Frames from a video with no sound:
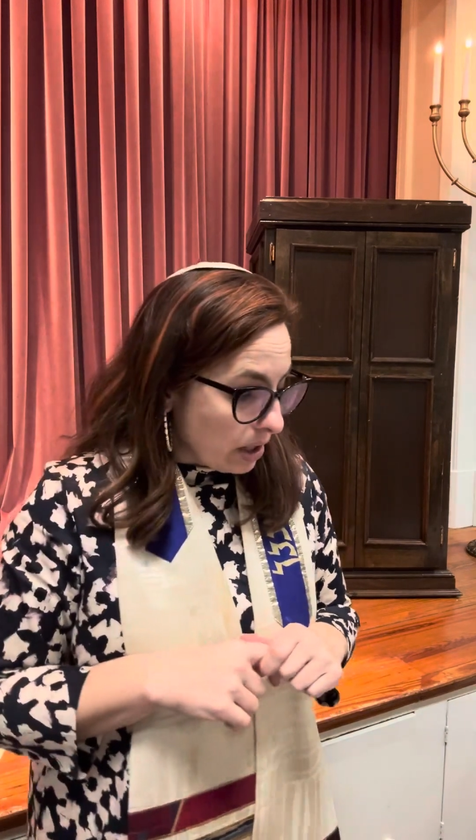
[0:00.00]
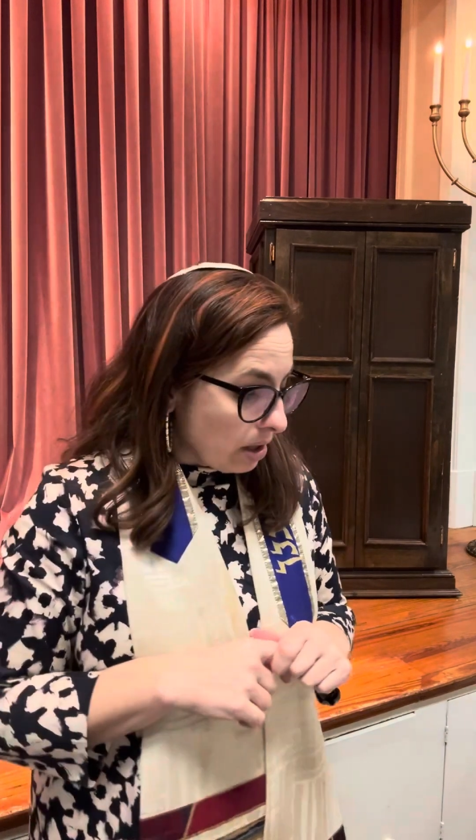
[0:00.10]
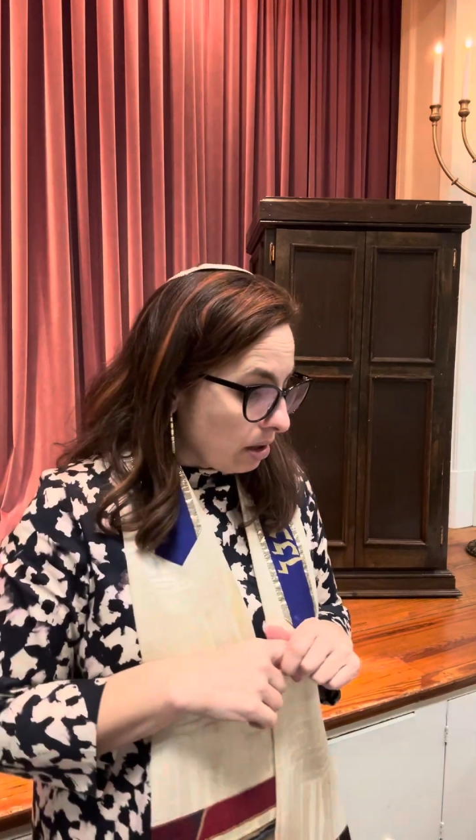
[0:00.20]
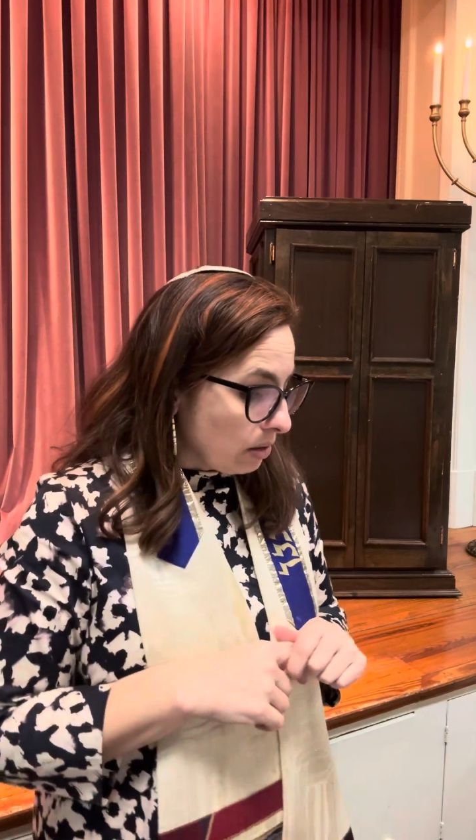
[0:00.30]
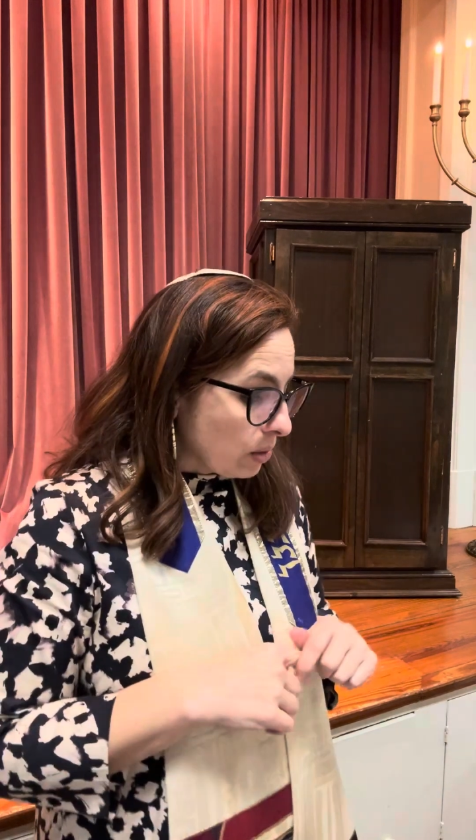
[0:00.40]

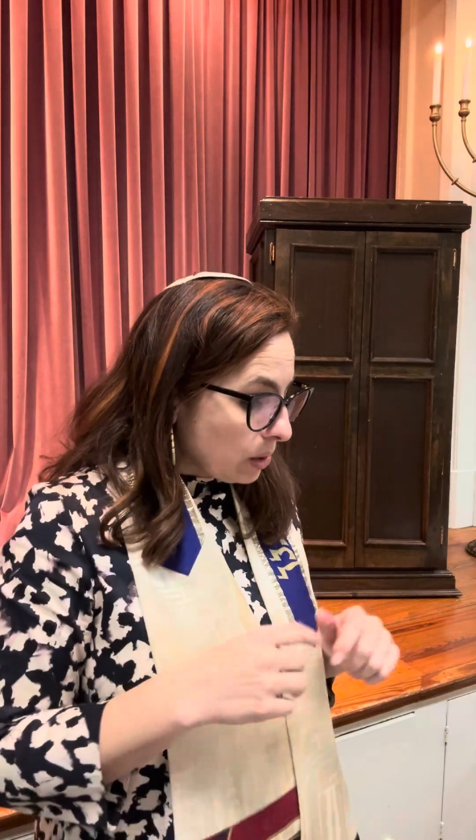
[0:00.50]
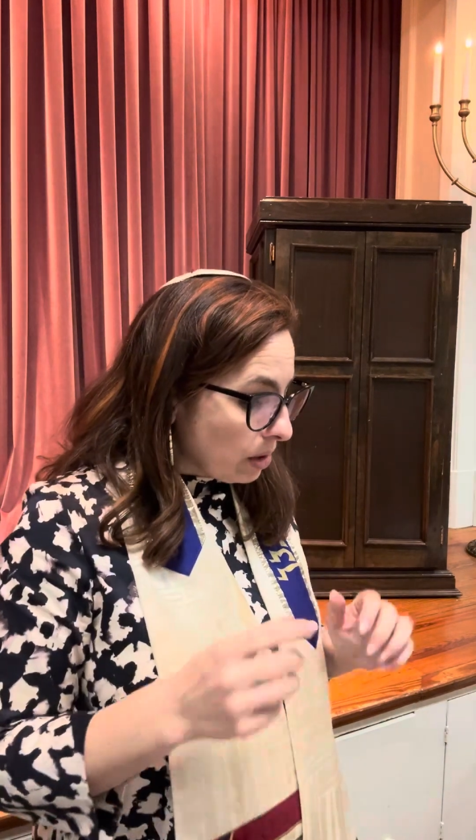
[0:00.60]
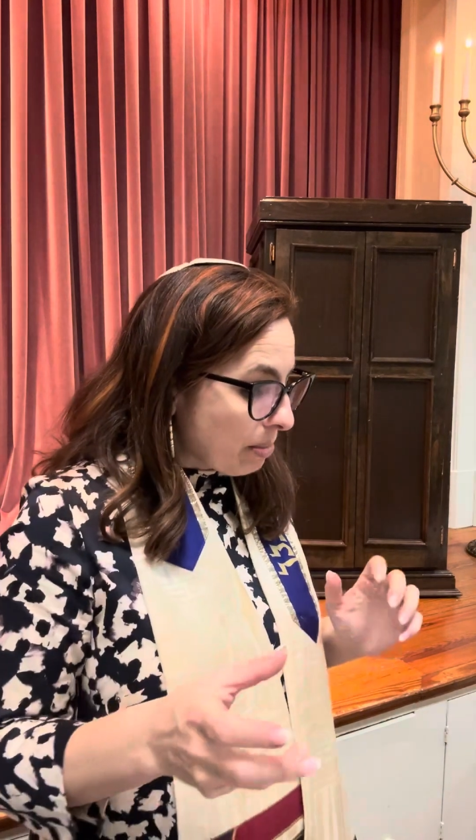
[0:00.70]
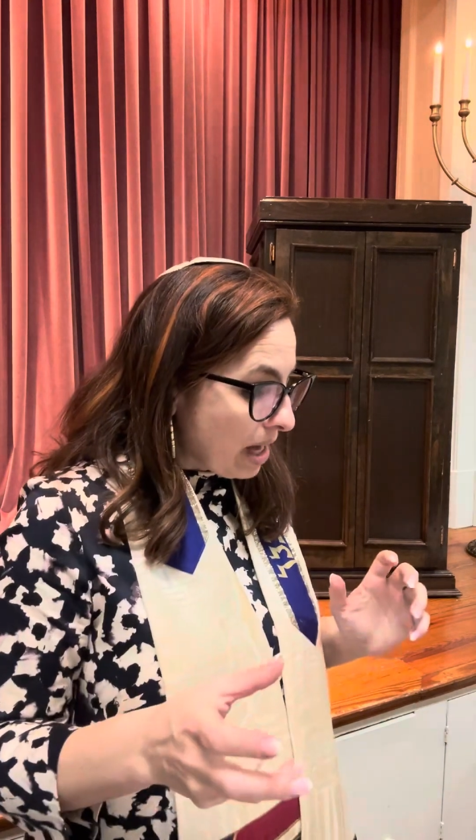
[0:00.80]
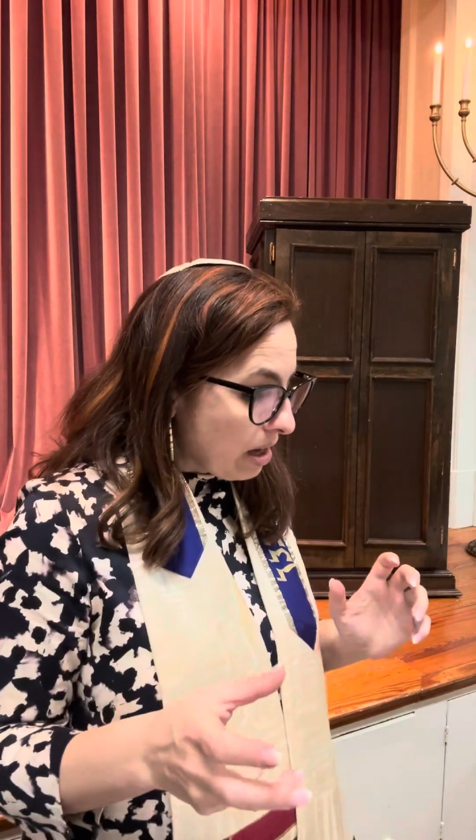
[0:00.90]
and learn
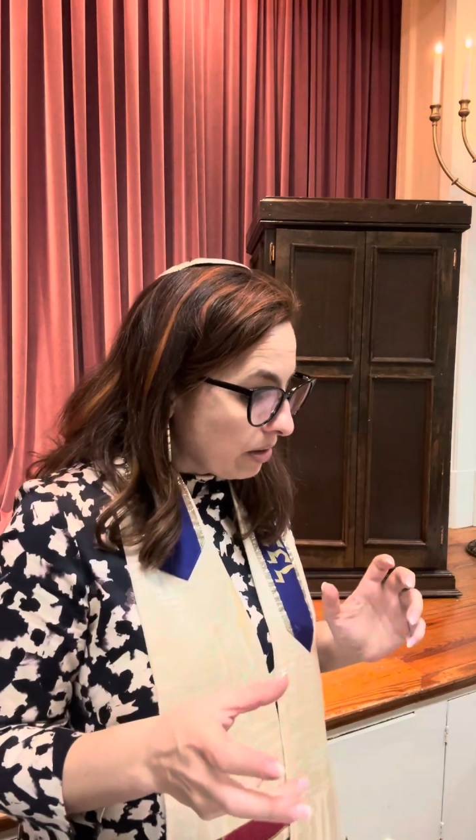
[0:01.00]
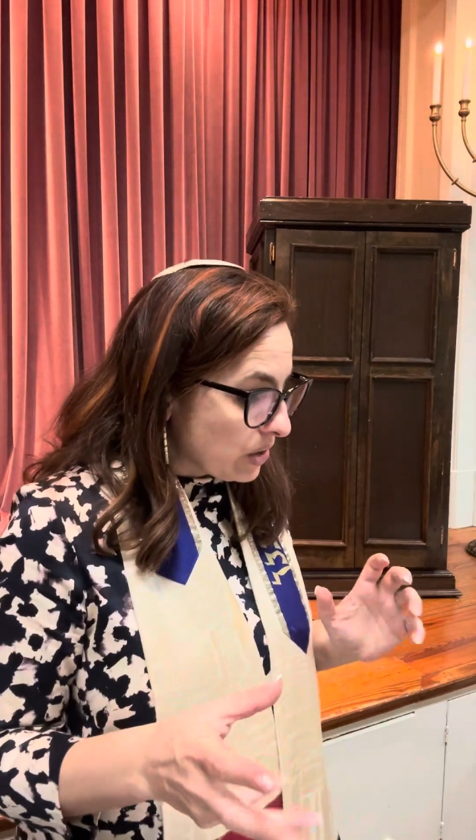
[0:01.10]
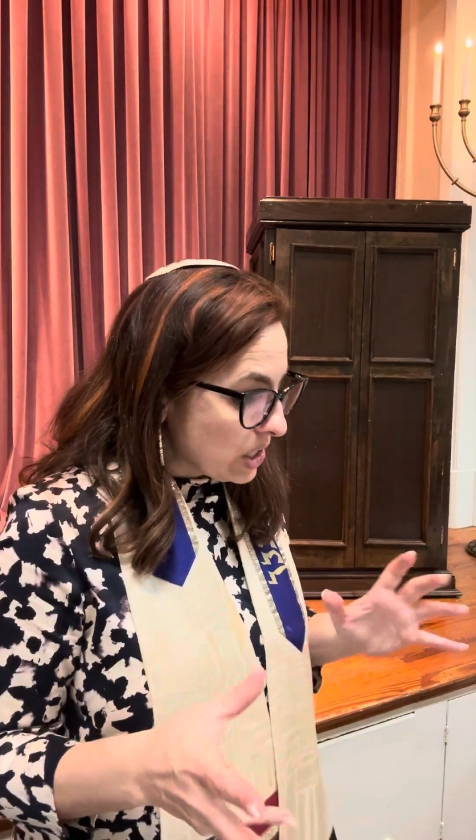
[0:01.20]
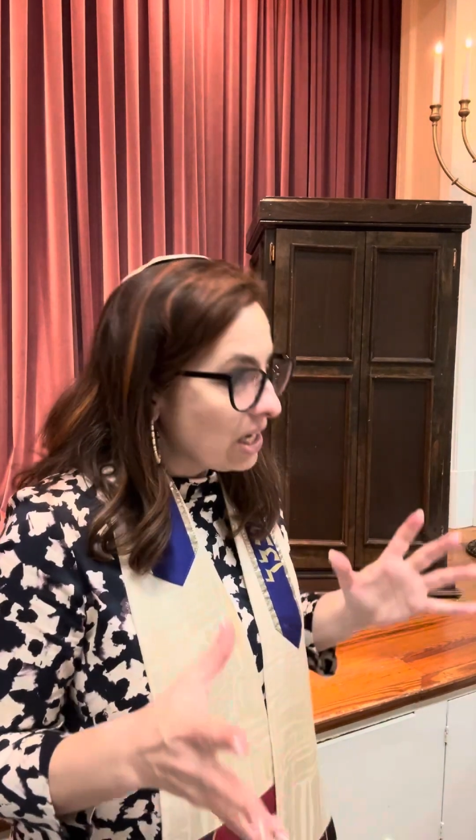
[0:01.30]
about